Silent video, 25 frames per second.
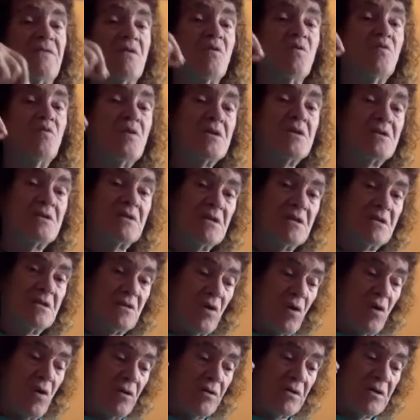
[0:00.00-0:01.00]
with its
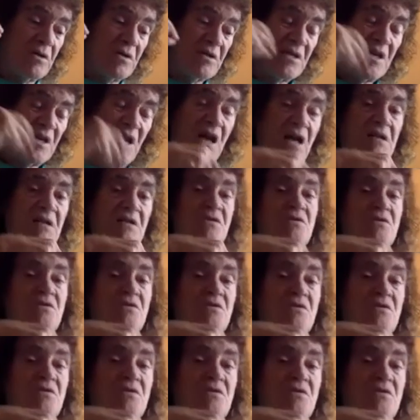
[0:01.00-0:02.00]
own cells,
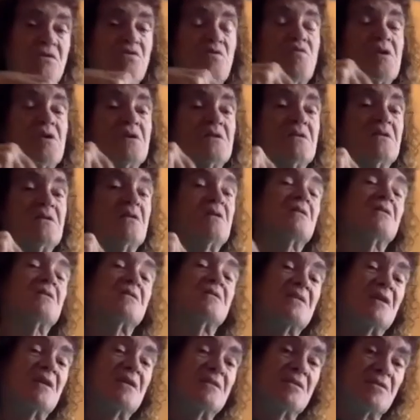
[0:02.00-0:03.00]
with
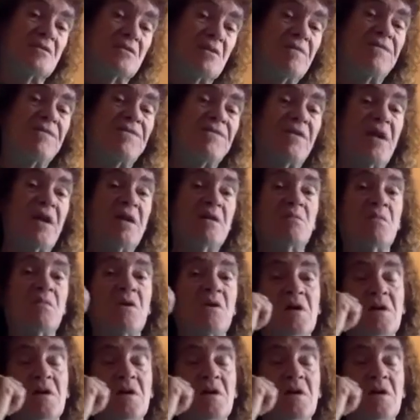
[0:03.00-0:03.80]
this the flame